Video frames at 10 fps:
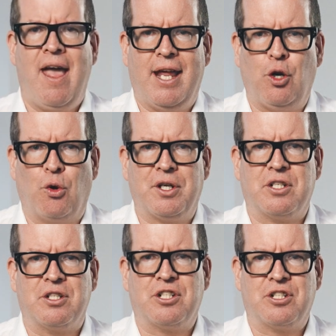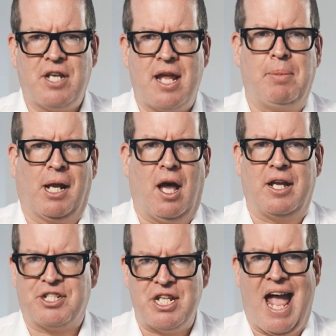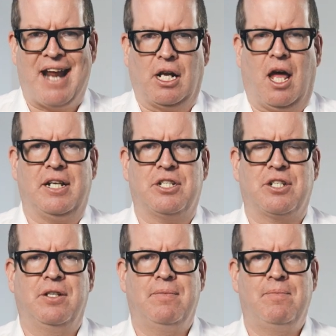in order to stabilize the analytes.